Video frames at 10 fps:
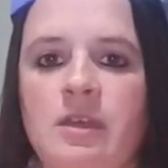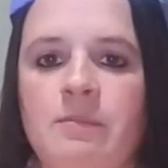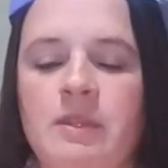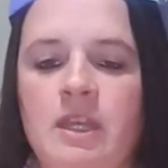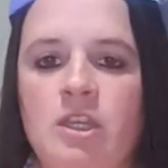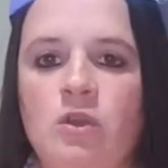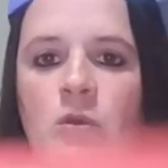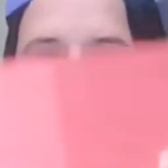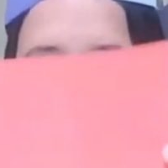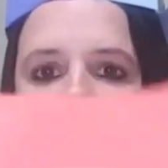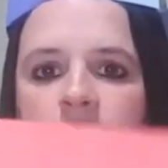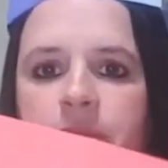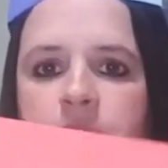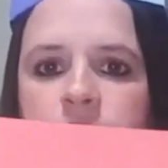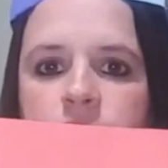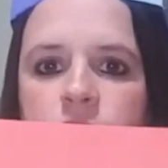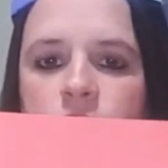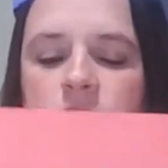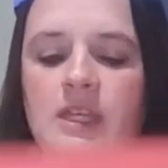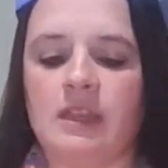But then you open it up, so
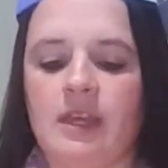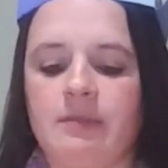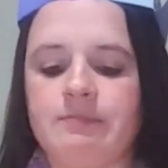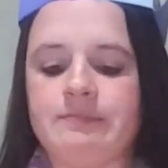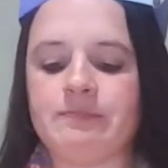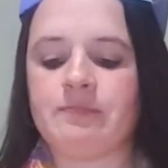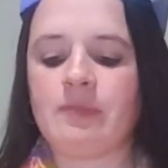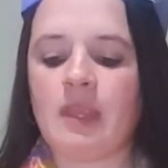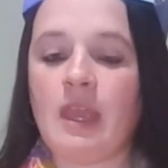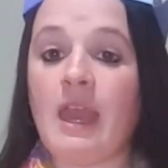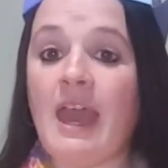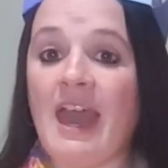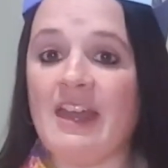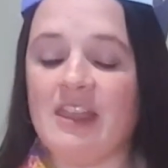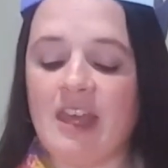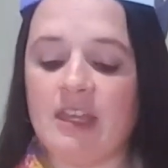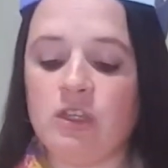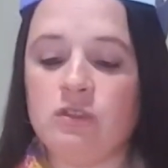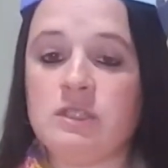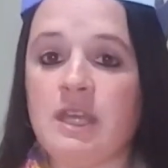it's like that. And then
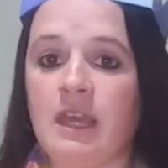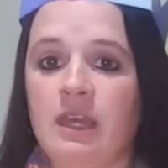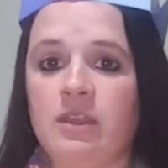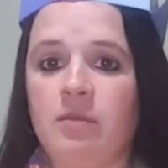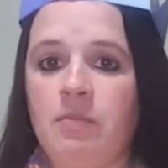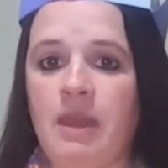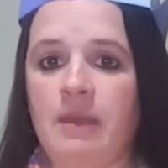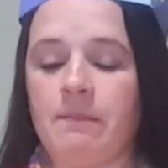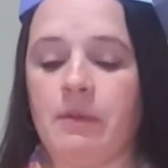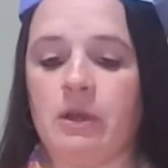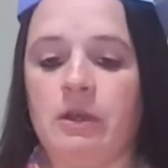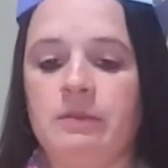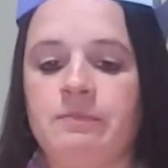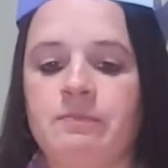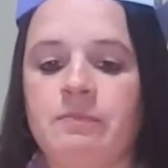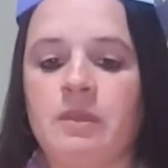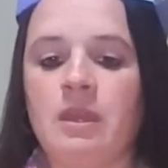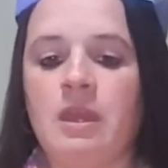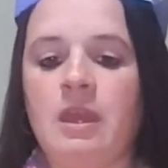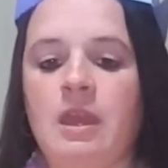you take the paper
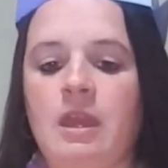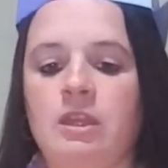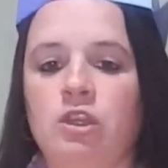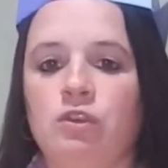and you